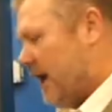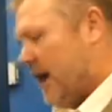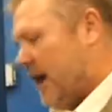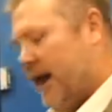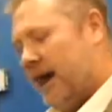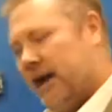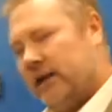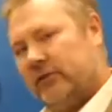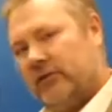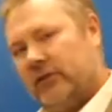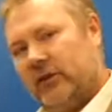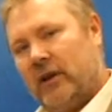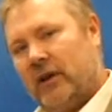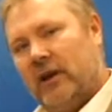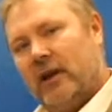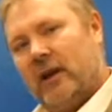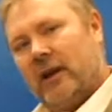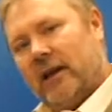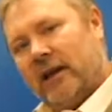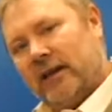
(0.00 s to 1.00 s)
And
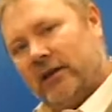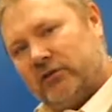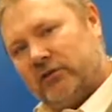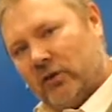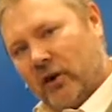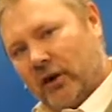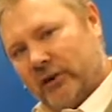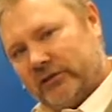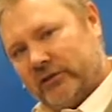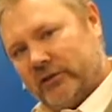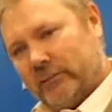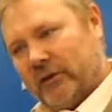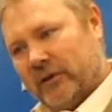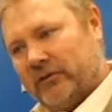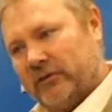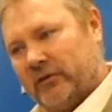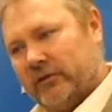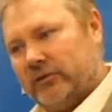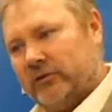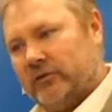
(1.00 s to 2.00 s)
exhaust
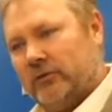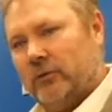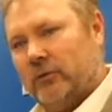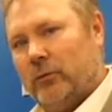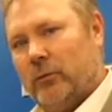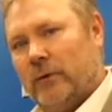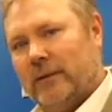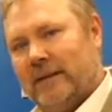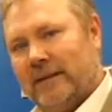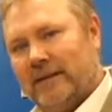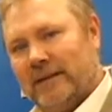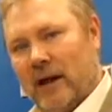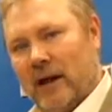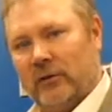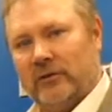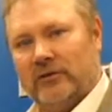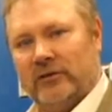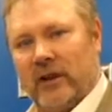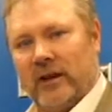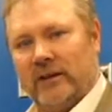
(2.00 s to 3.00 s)
emissions, with the
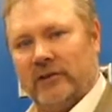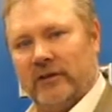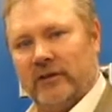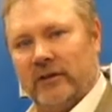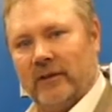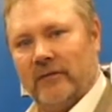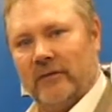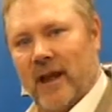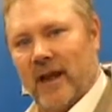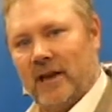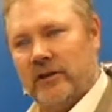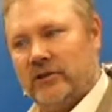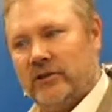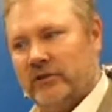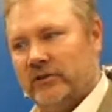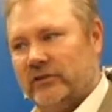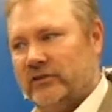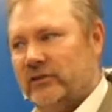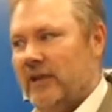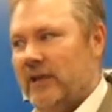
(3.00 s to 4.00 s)
downsizing of
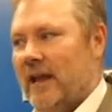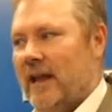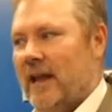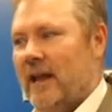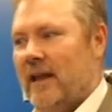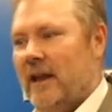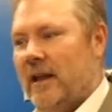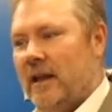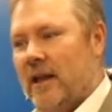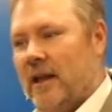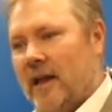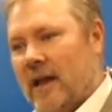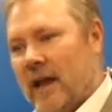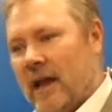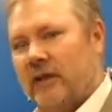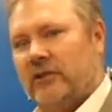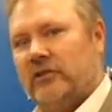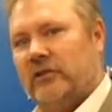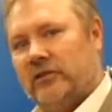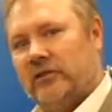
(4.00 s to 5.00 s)
engines today,
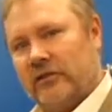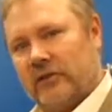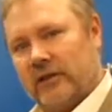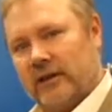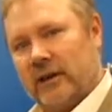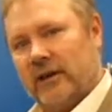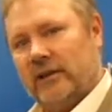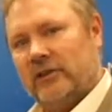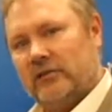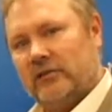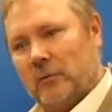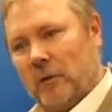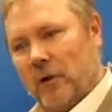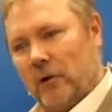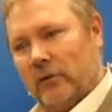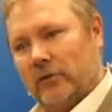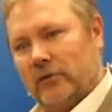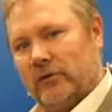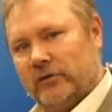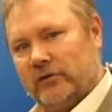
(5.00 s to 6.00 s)
engines are getting
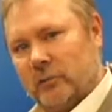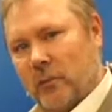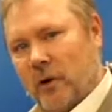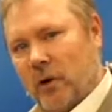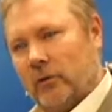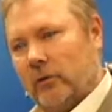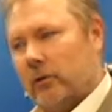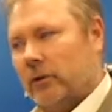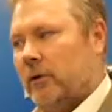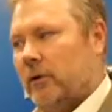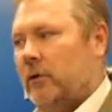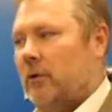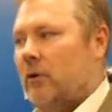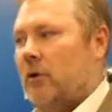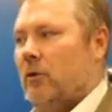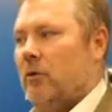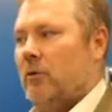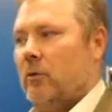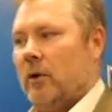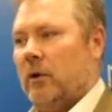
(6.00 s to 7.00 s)
smaller and smaller.
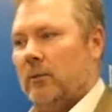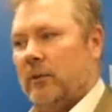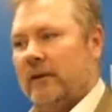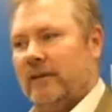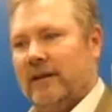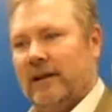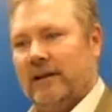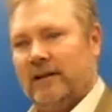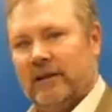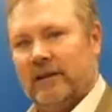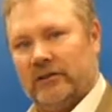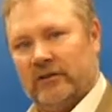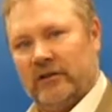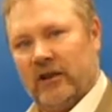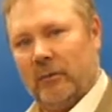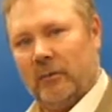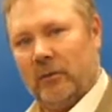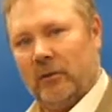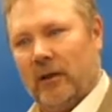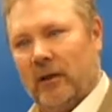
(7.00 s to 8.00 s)
When we take the
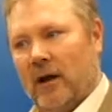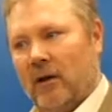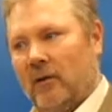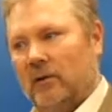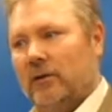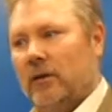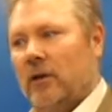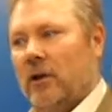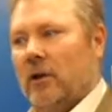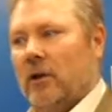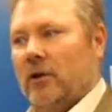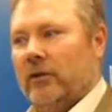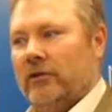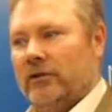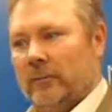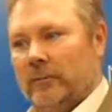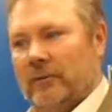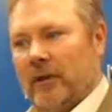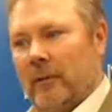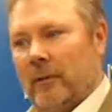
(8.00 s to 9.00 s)
sample out,
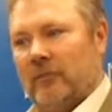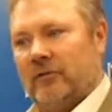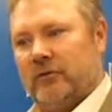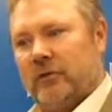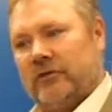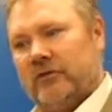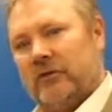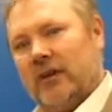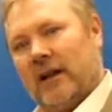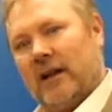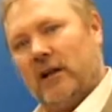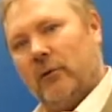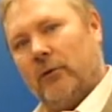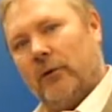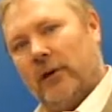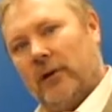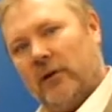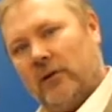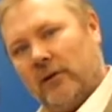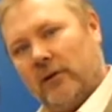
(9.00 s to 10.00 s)
sometimes it's not
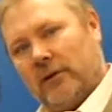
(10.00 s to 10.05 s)
going